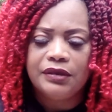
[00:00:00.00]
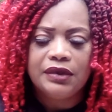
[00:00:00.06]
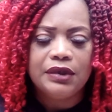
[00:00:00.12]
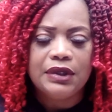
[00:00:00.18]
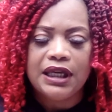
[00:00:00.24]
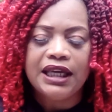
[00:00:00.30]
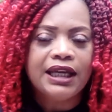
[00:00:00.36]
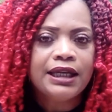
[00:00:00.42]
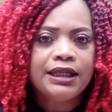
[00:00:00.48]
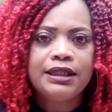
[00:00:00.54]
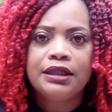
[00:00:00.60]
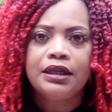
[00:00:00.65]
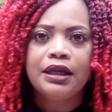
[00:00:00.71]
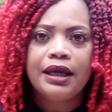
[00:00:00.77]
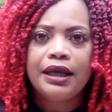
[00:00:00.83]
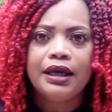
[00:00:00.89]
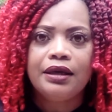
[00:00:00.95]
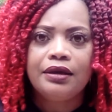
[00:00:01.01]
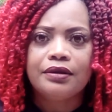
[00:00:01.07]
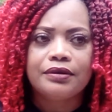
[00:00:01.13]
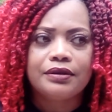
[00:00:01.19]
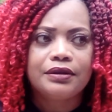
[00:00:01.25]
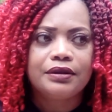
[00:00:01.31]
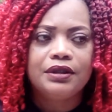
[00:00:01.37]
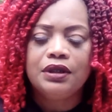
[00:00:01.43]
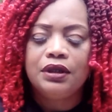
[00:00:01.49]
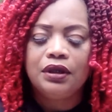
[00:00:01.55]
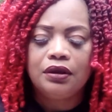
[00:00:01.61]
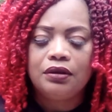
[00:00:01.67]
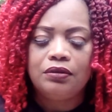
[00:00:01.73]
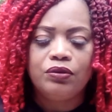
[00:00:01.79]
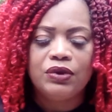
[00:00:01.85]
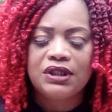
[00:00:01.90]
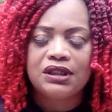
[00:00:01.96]
ended or else, you know,
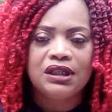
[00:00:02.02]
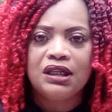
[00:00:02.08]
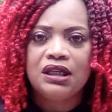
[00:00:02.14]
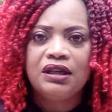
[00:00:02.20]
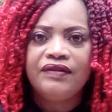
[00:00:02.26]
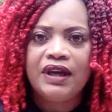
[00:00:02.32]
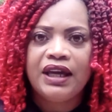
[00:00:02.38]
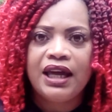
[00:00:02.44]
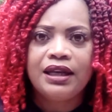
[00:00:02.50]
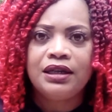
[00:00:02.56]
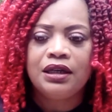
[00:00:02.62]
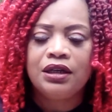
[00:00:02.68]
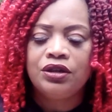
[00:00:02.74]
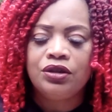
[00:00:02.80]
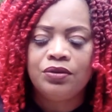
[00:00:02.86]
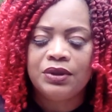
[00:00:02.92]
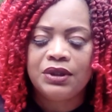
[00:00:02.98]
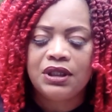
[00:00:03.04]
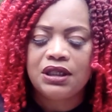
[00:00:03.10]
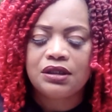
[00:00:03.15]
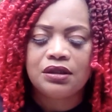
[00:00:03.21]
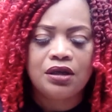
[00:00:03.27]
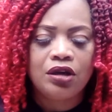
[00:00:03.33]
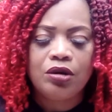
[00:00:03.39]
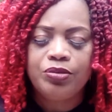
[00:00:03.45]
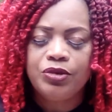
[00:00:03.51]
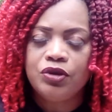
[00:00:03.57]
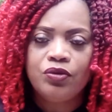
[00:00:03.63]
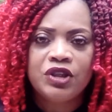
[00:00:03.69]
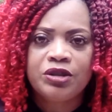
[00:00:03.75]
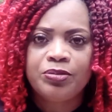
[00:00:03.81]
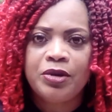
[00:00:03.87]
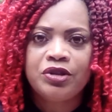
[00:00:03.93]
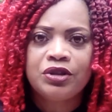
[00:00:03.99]
what's love ain't got nothing to do with this. Nope, you weren't
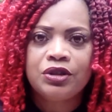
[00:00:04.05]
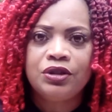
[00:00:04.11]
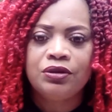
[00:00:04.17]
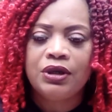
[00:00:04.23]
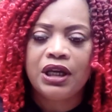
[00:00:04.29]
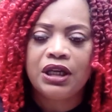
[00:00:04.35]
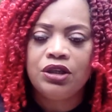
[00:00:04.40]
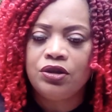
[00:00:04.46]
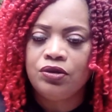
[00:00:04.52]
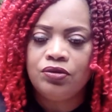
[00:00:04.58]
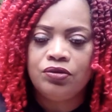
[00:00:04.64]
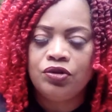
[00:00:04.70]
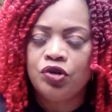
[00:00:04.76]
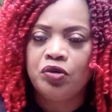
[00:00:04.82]
supposed to do that. You knew